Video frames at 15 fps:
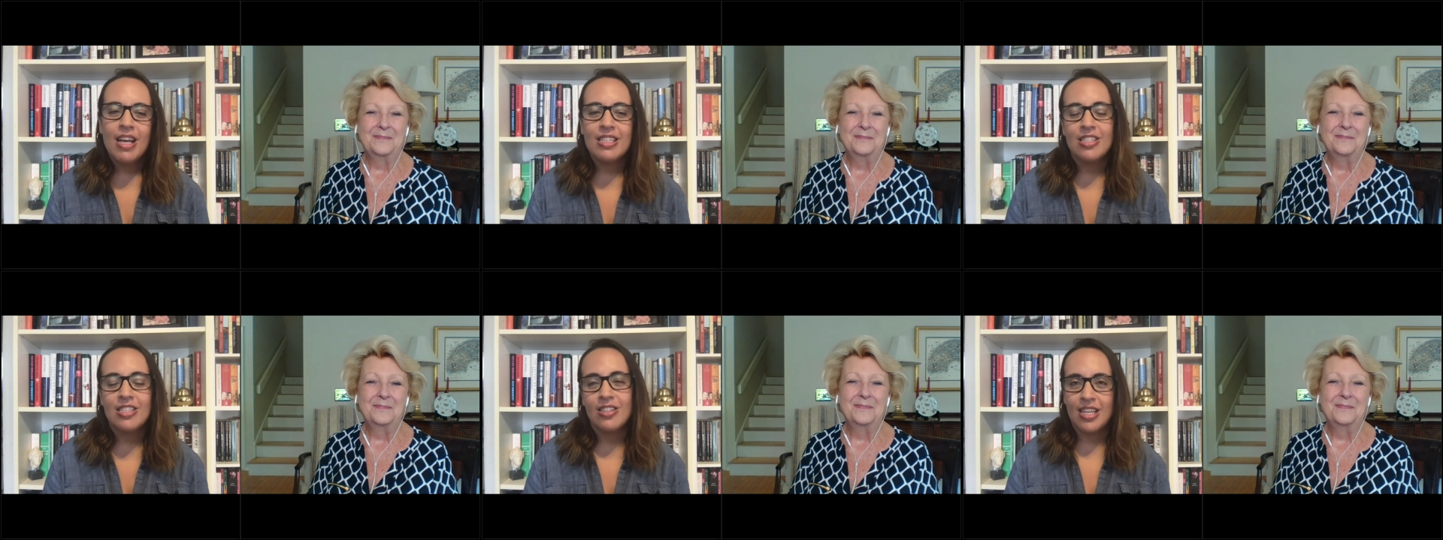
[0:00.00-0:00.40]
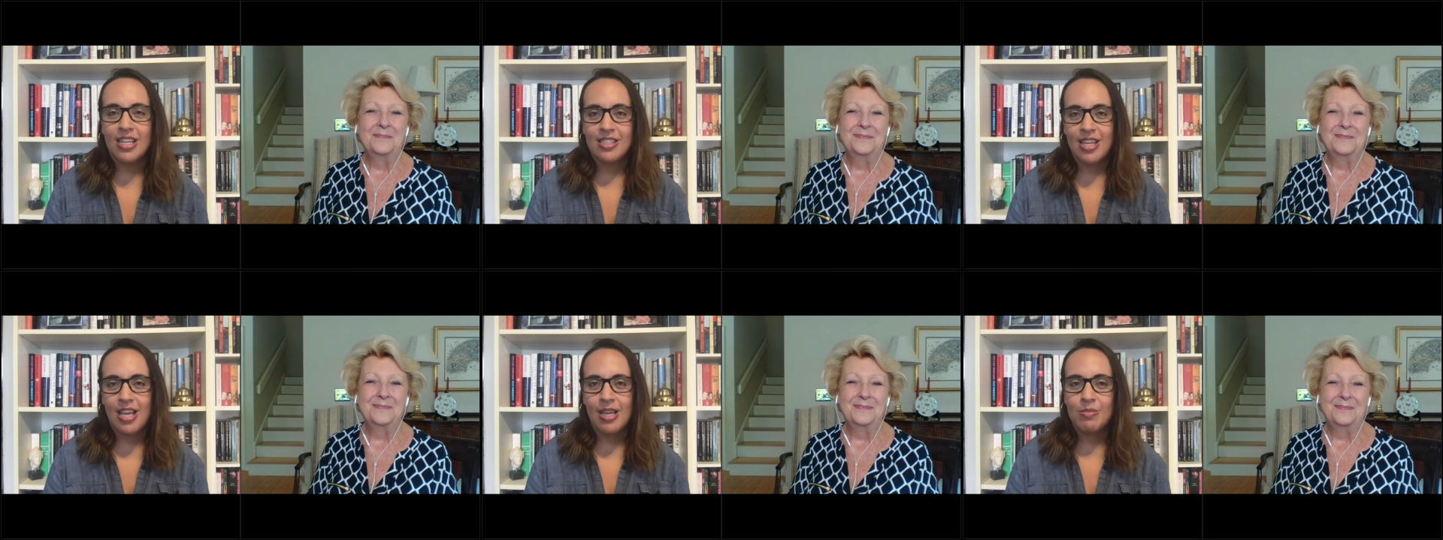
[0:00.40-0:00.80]
Speaker 1: Until next
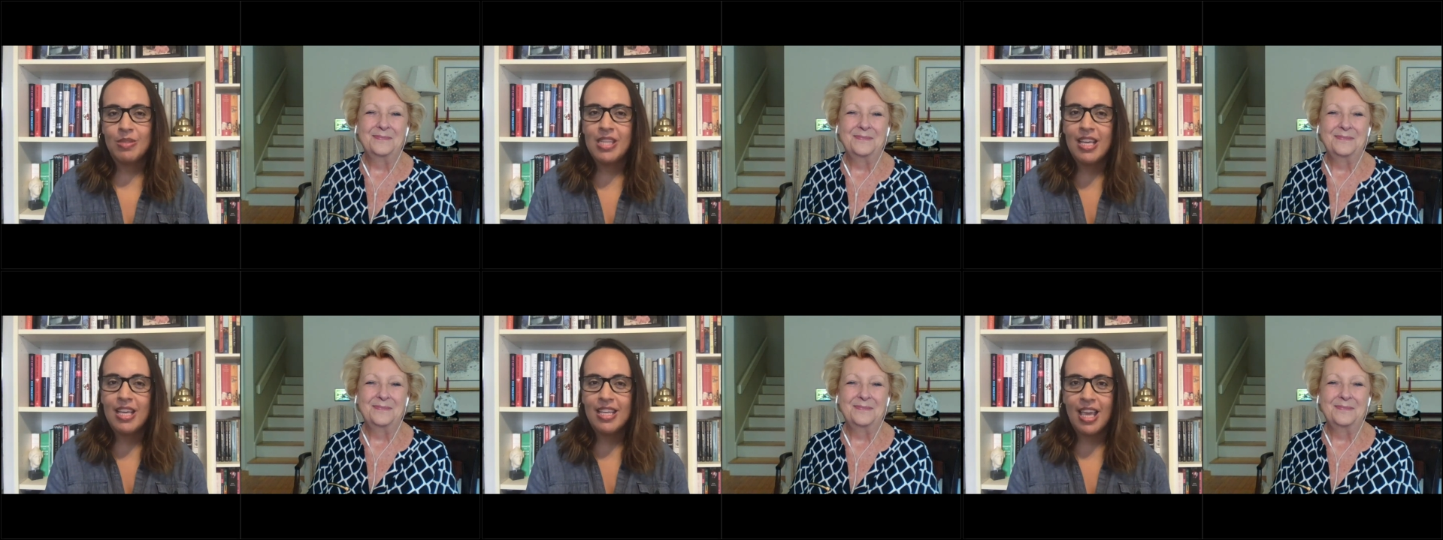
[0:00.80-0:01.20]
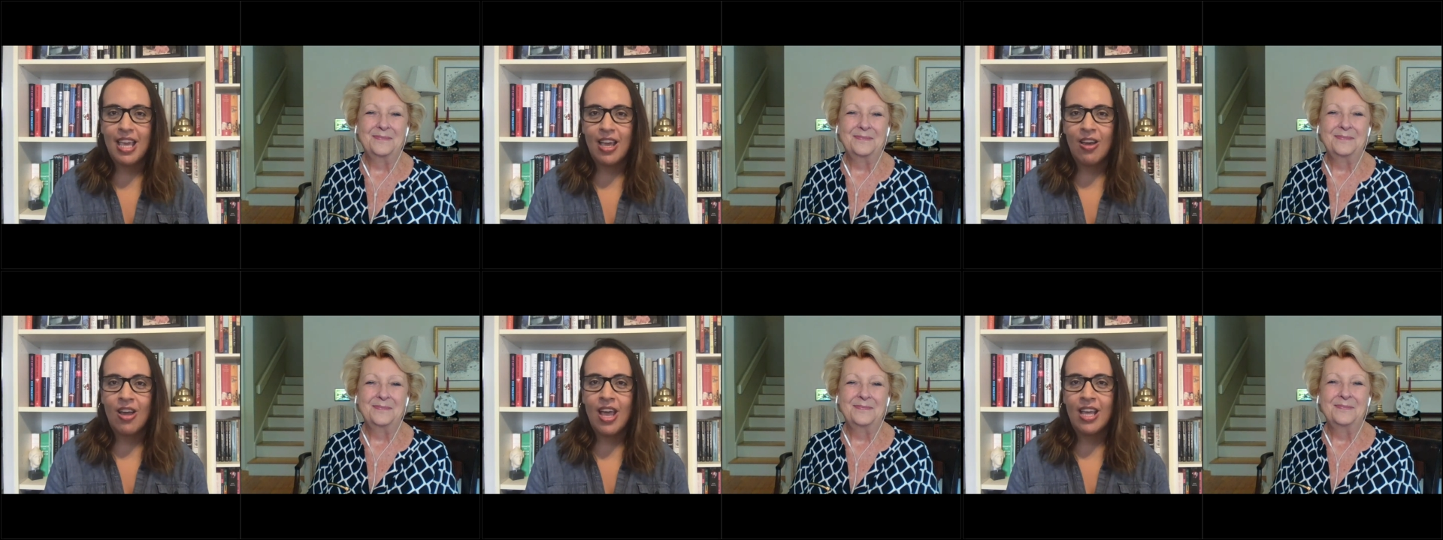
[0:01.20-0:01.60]
time, take
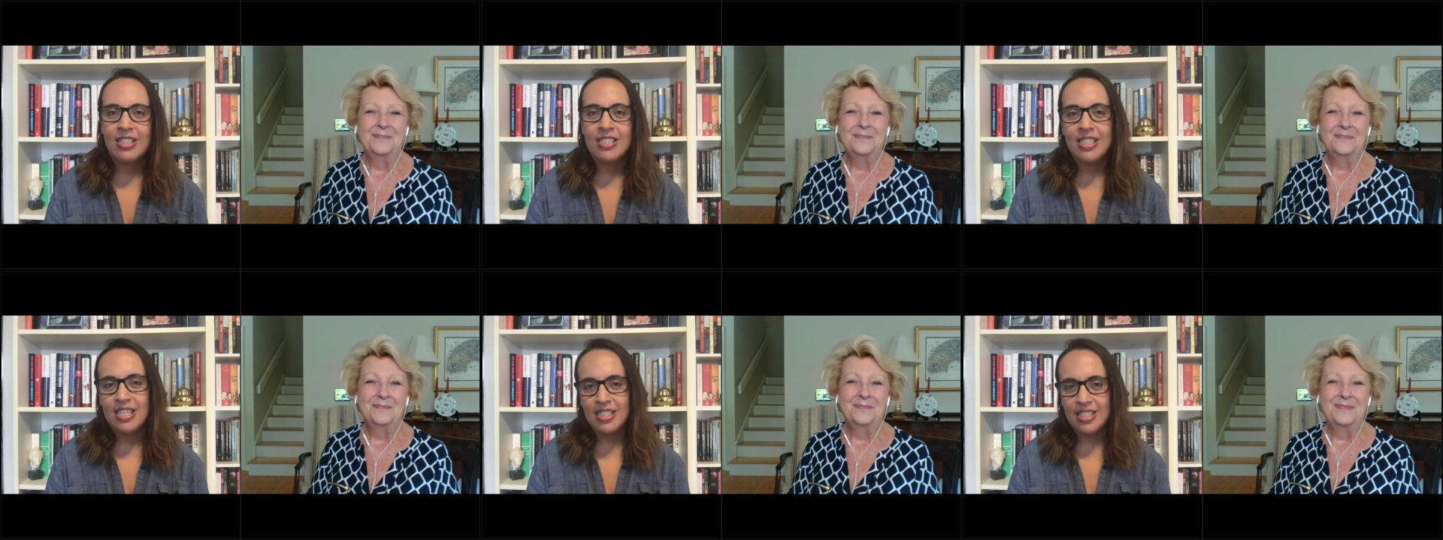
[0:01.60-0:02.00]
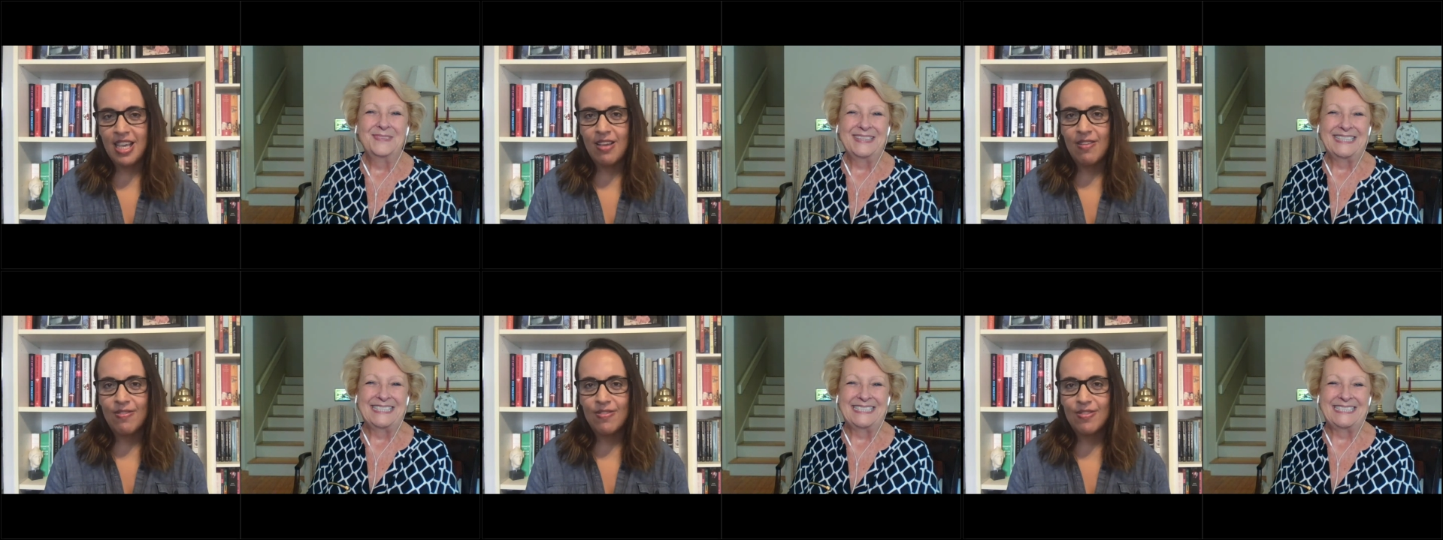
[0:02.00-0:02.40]
care and stay
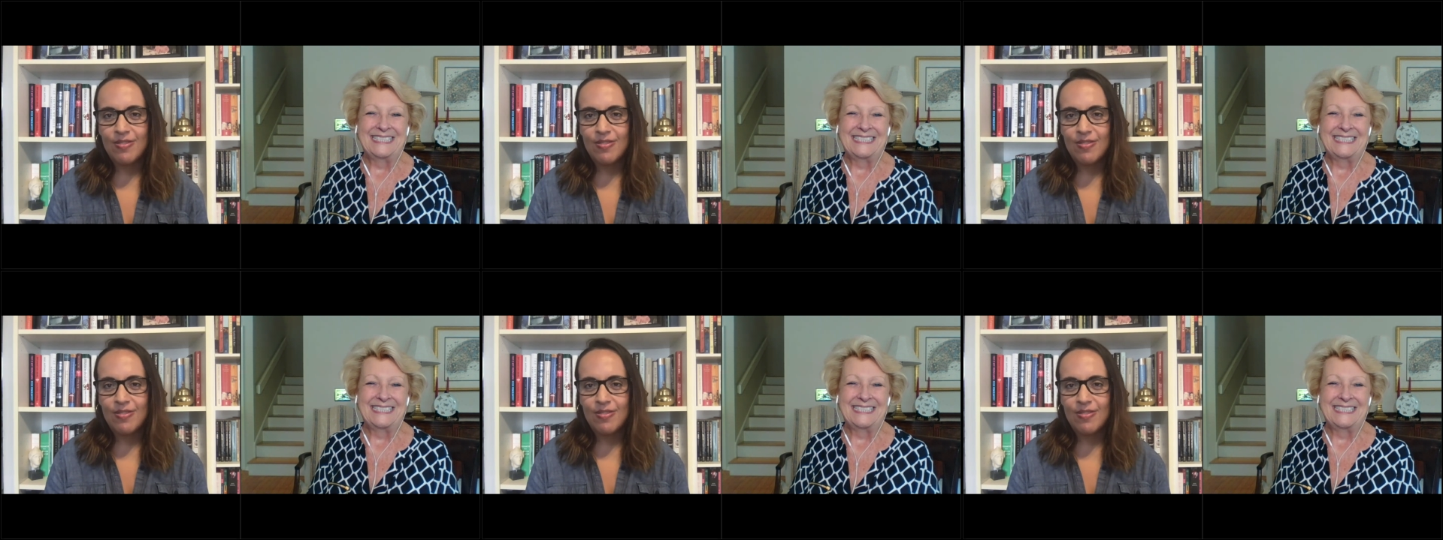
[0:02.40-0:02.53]
safe.